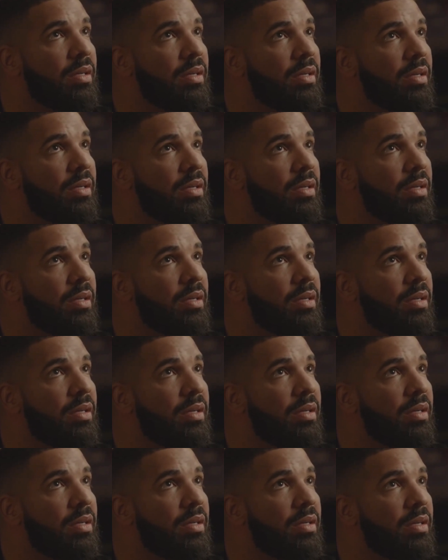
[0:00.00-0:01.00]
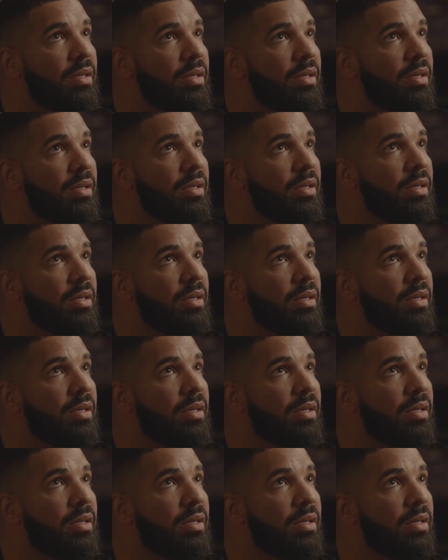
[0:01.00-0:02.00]

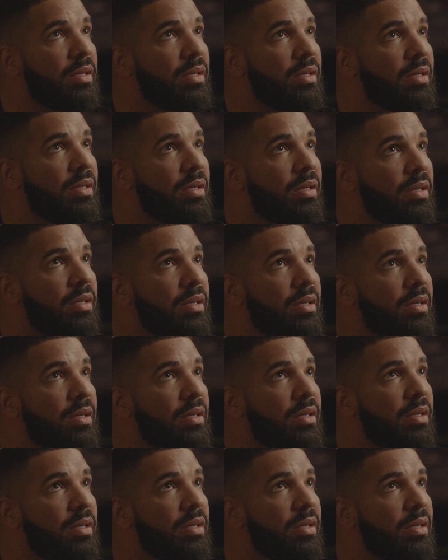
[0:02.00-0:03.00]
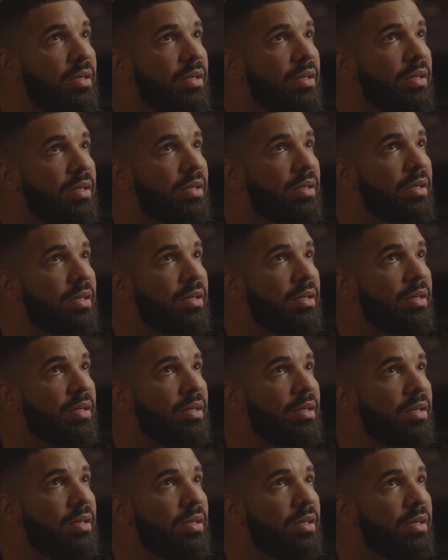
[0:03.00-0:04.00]

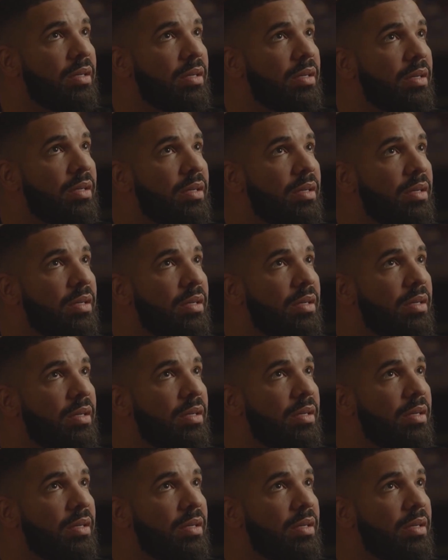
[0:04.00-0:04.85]
Nothing is said.